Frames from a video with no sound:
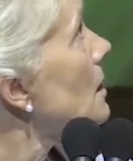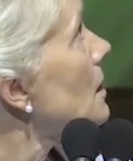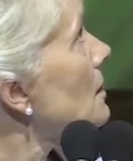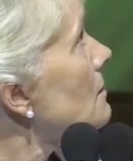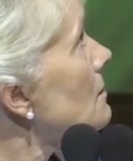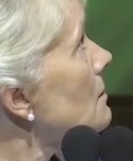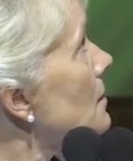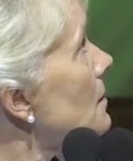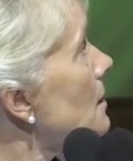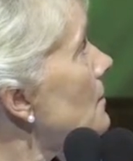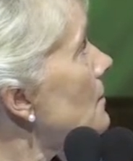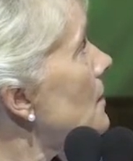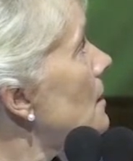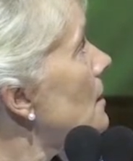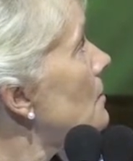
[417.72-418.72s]
that
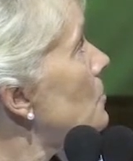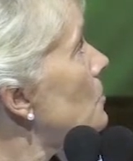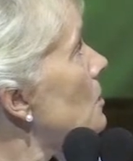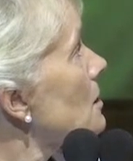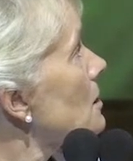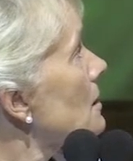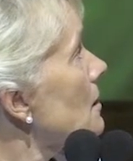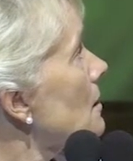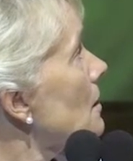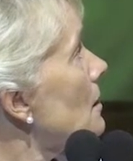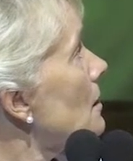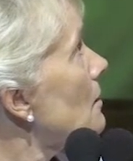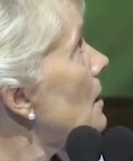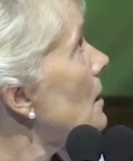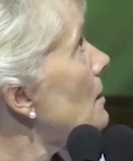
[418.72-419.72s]
it works
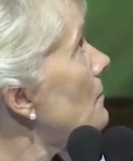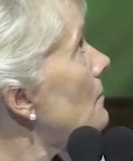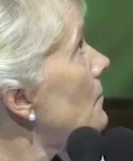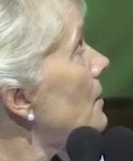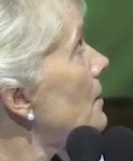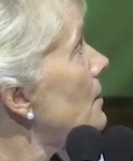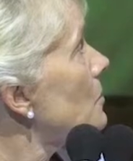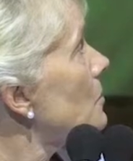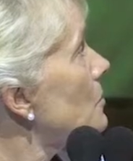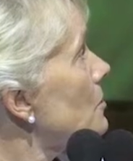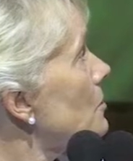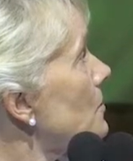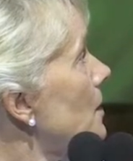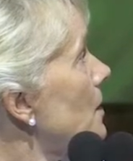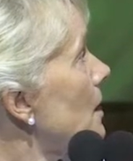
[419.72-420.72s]
very
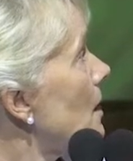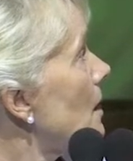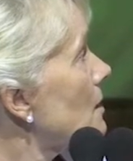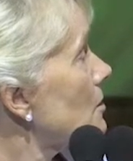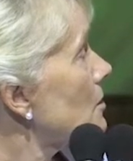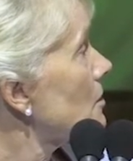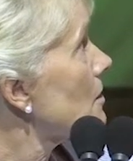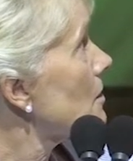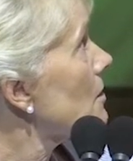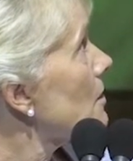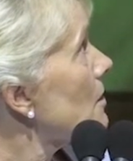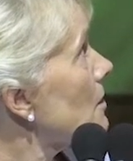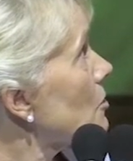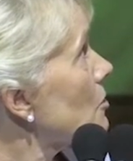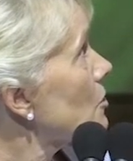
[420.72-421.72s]
good as an
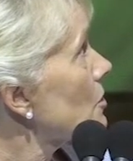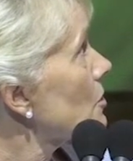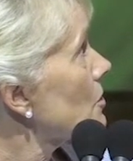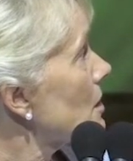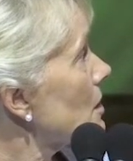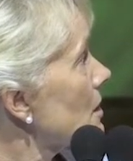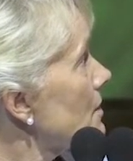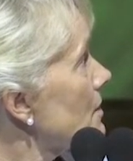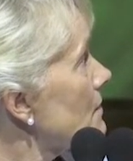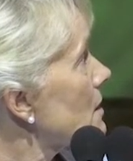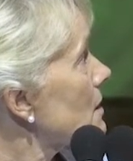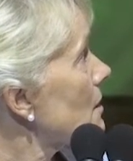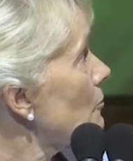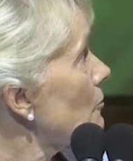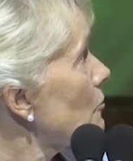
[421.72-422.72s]
osteoconductive
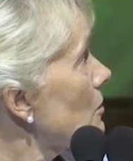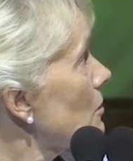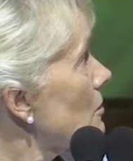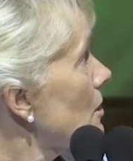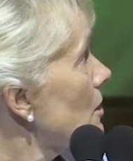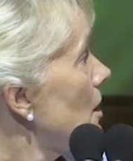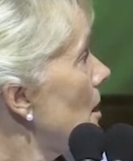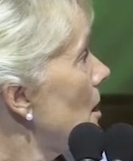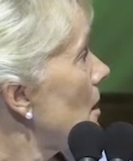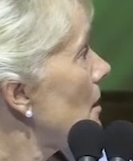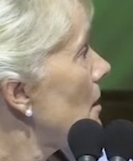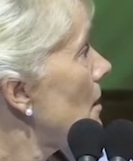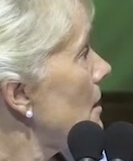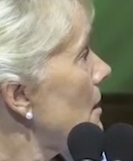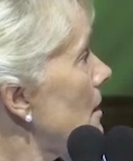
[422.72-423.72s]
scaffold.
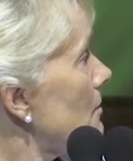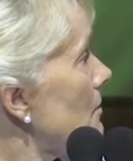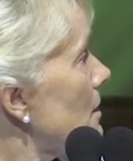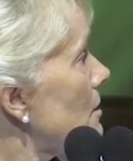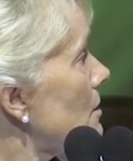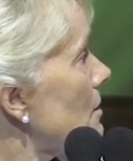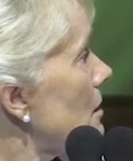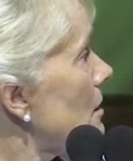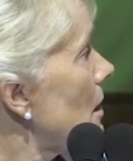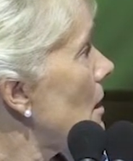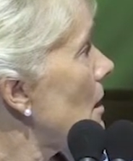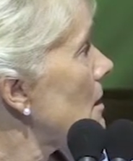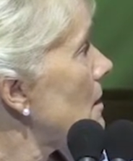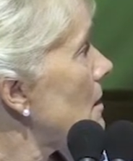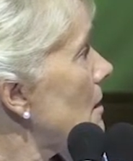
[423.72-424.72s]
Here is the
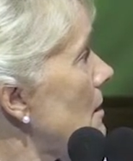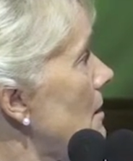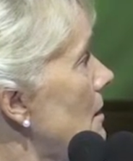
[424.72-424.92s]
glass, and